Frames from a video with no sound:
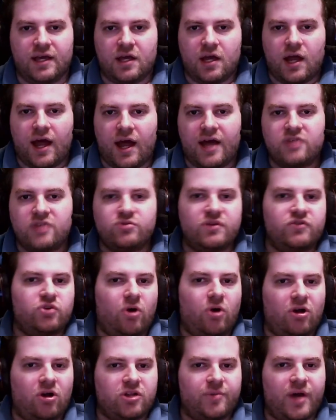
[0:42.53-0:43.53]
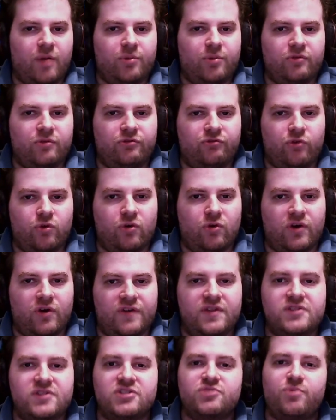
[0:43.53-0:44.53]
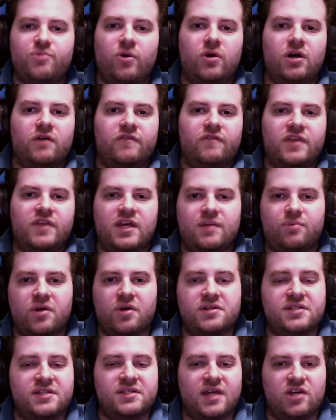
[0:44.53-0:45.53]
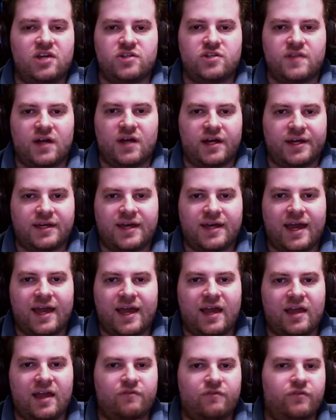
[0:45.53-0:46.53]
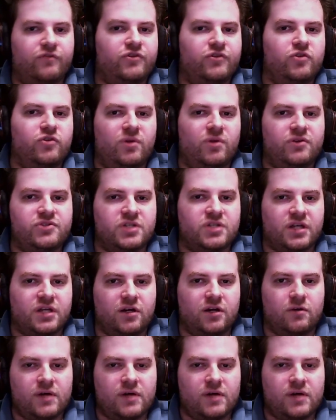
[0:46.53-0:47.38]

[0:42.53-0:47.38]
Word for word: as we've talked about before, and this is part of the presentation that I gave a few months ago,